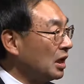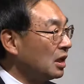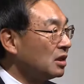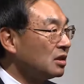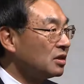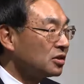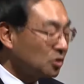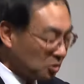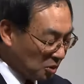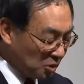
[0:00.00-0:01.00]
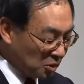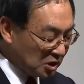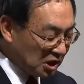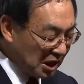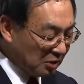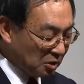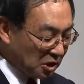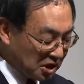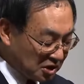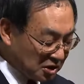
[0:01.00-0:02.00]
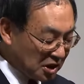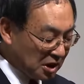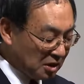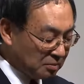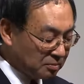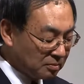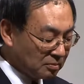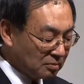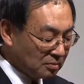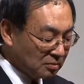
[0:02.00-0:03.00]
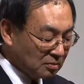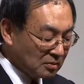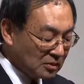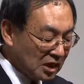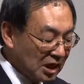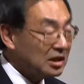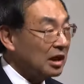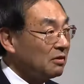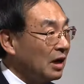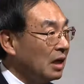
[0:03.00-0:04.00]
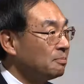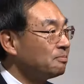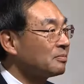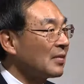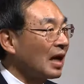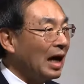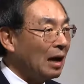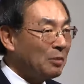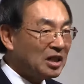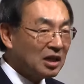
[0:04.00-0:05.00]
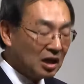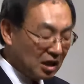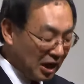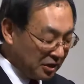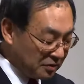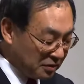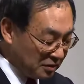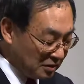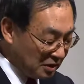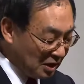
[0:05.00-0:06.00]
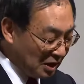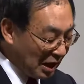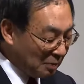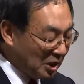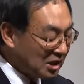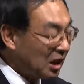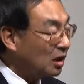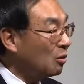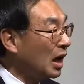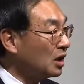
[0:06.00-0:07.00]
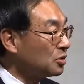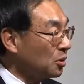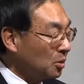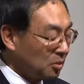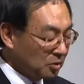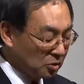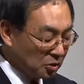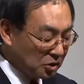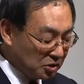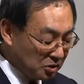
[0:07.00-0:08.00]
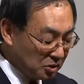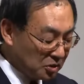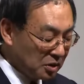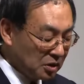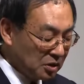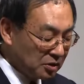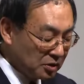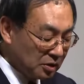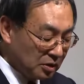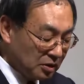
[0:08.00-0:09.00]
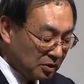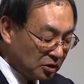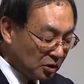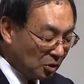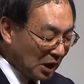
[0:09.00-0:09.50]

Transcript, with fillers: And with that uh, corporate philosophy, the company uh, developed. We uh, took over that philosophy, and now we have